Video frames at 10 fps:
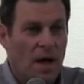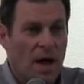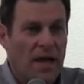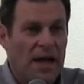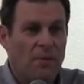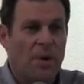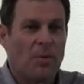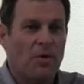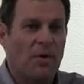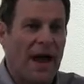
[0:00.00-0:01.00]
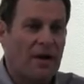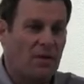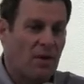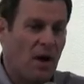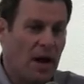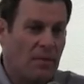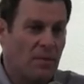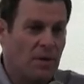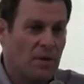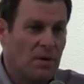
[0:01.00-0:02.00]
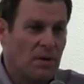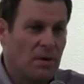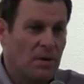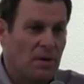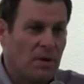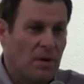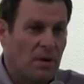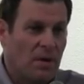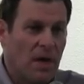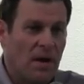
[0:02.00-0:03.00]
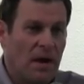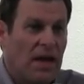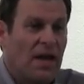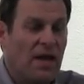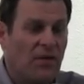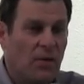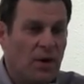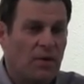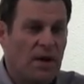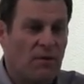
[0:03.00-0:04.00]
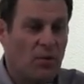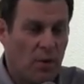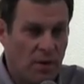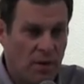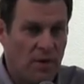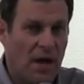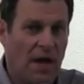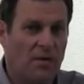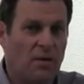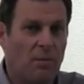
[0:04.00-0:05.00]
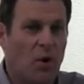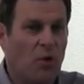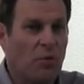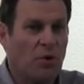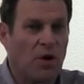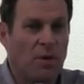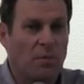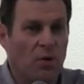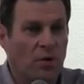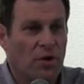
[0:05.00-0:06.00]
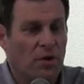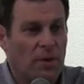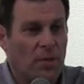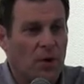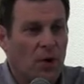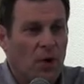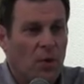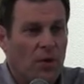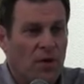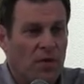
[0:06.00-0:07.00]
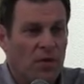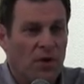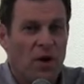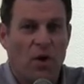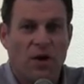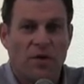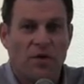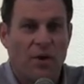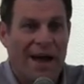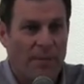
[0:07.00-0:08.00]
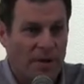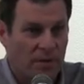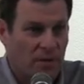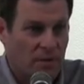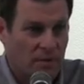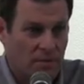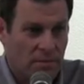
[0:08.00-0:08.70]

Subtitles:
I can't remember the last time that an AK-47, or in this case, a multiple gun bullet clip, was necessary to go hunting rabbits.